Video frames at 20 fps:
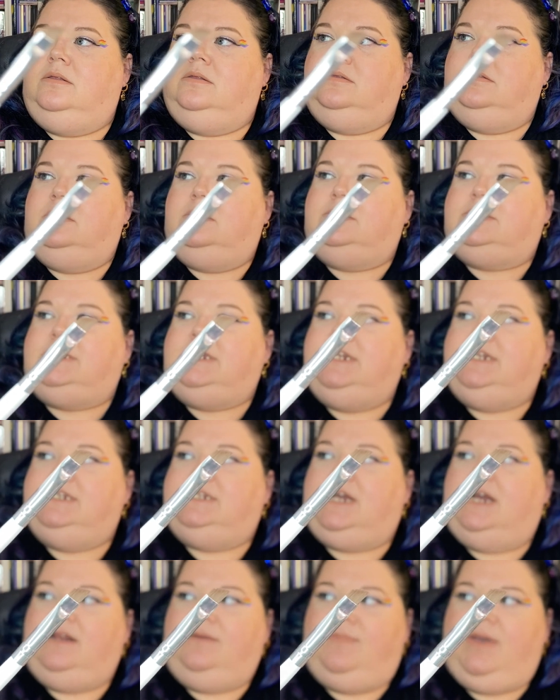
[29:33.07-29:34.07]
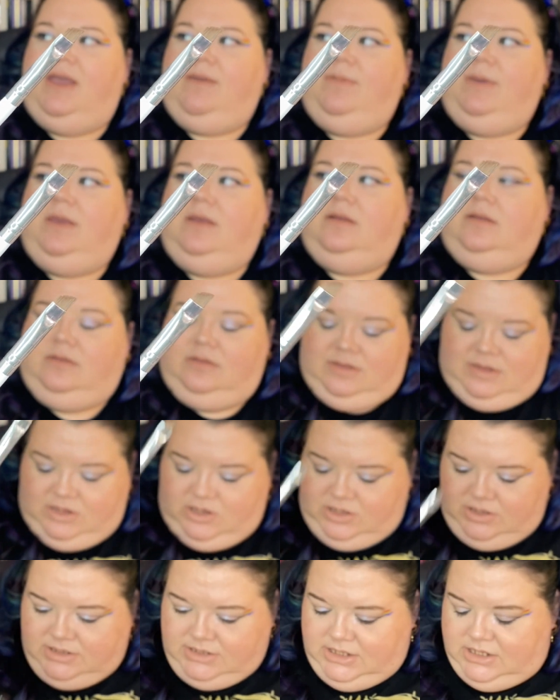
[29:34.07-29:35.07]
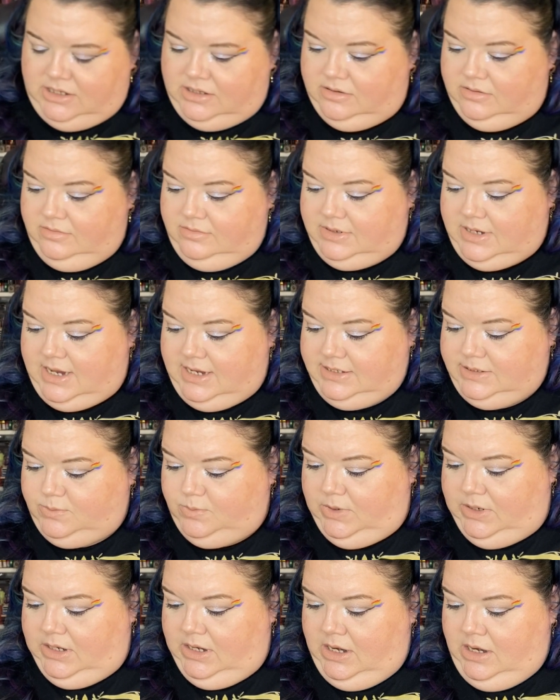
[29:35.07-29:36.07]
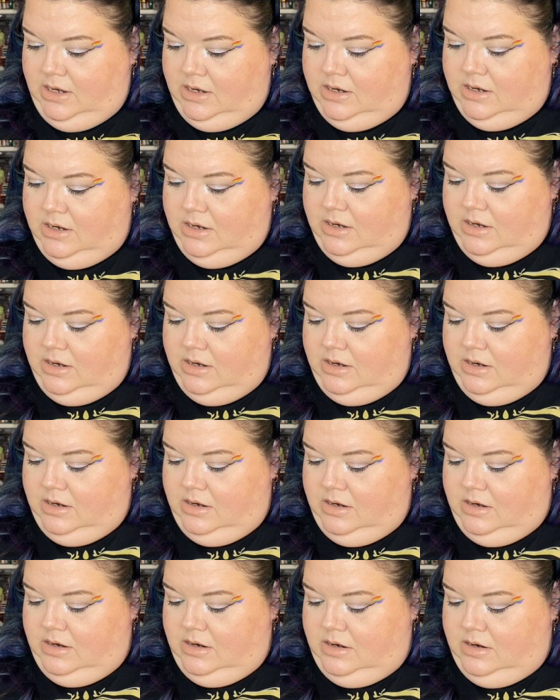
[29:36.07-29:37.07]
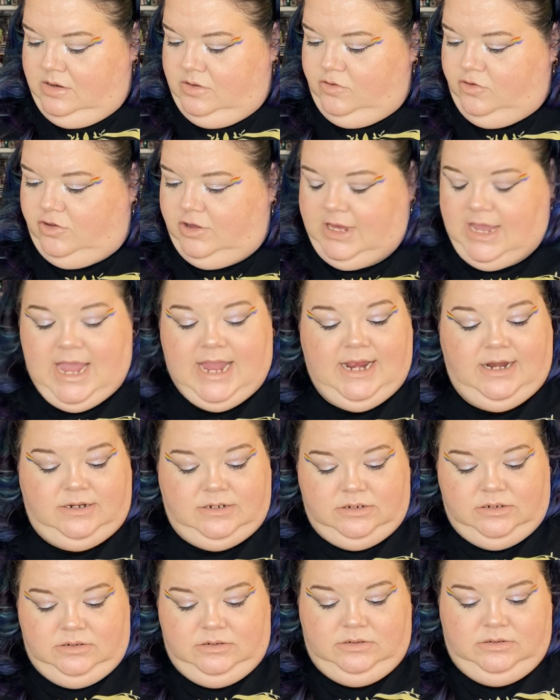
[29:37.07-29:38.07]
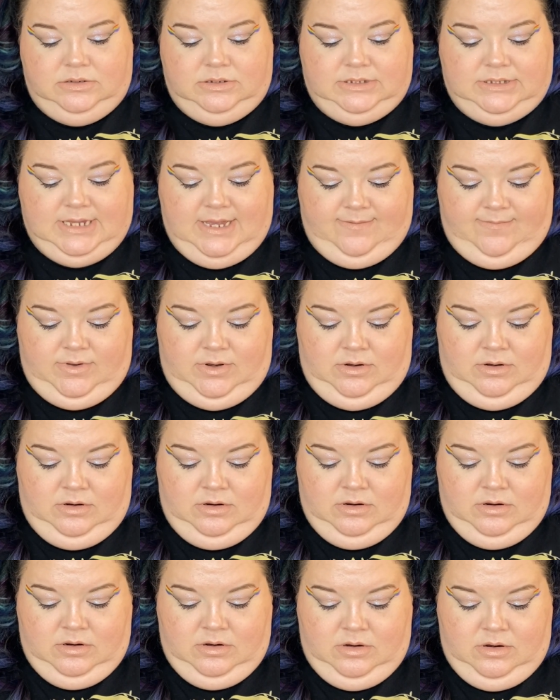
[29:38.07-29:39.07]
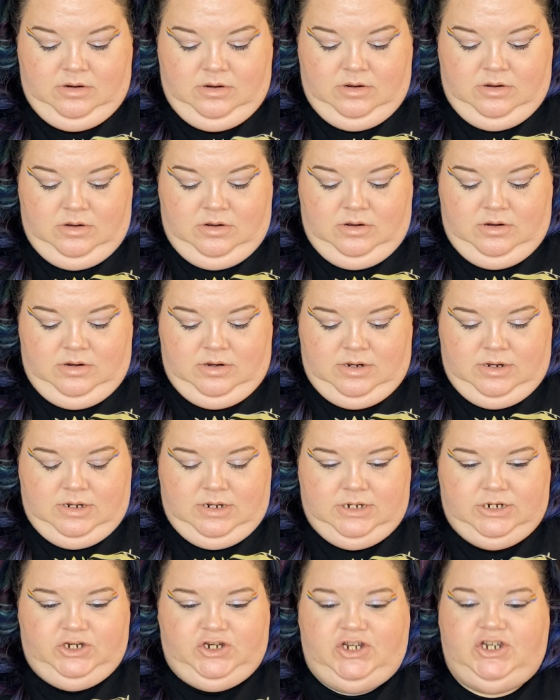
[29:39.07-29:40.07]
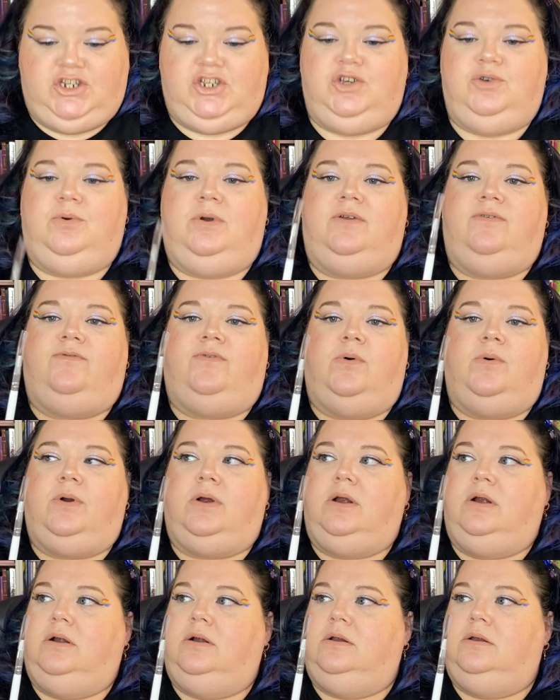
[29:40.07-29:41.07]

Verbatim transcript: little teeny tiny baby. She's cute. Hi, sweetie. G87, a G214